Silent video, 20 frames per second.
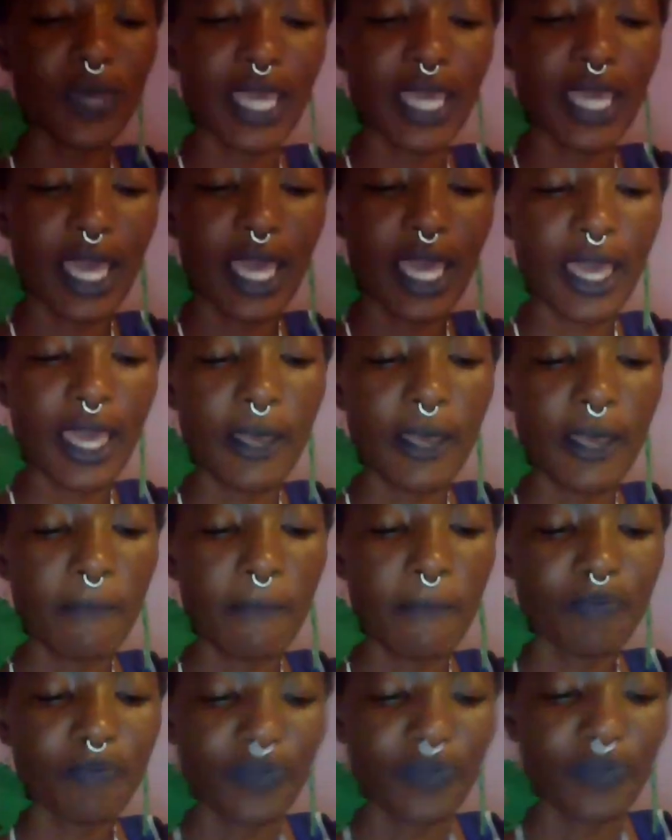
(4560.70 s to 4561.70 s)
Okay,
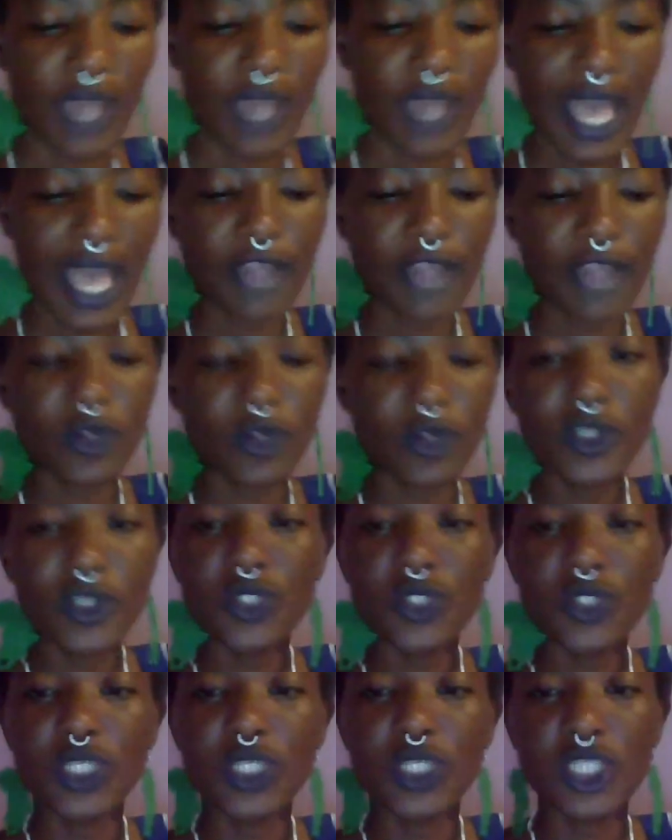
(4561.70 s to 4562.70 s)
and you're
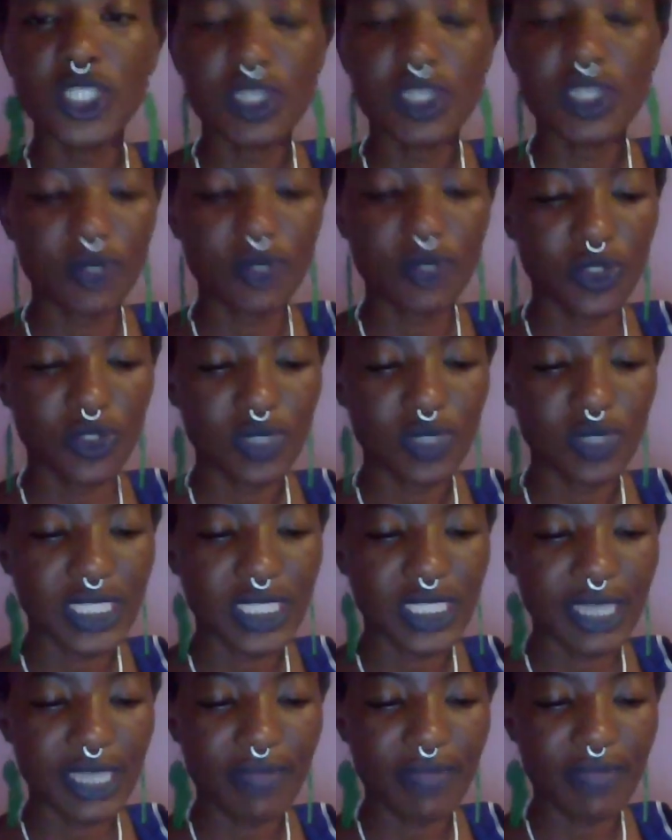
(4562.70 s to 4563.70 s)
going to teach them to do
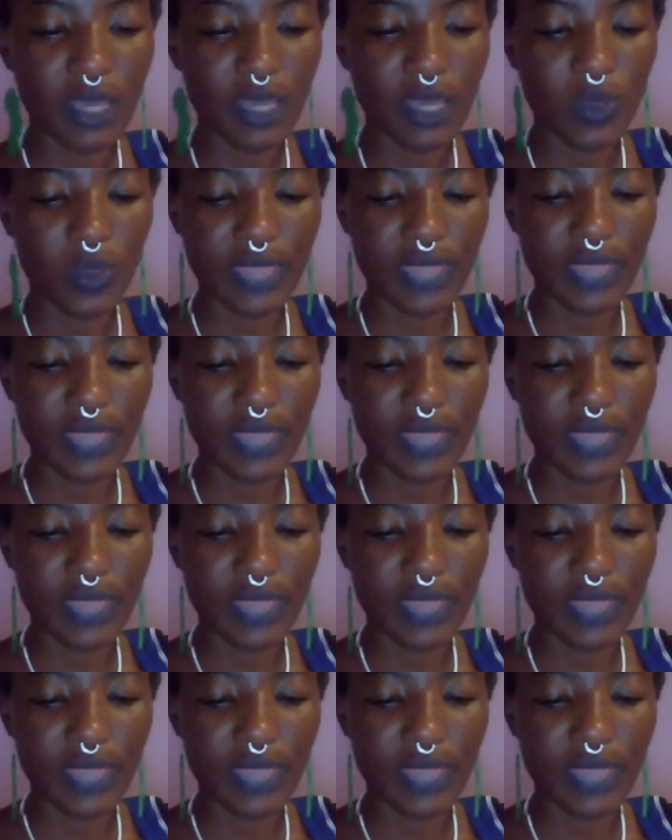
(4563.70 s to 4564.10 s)
the same thing